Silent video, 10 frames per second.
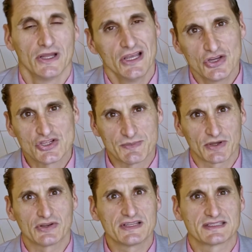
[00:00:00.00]
You
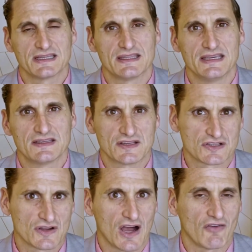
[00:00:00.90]
typically see these in
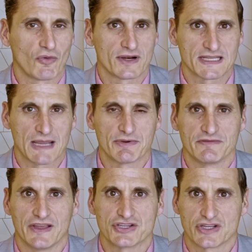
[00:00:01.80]
software type
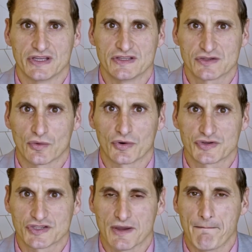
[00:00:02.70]
inventions or
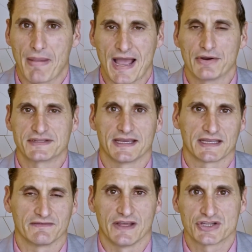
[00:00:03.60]
some biotech
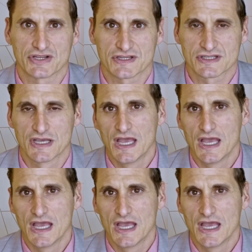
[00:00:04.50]
inventions.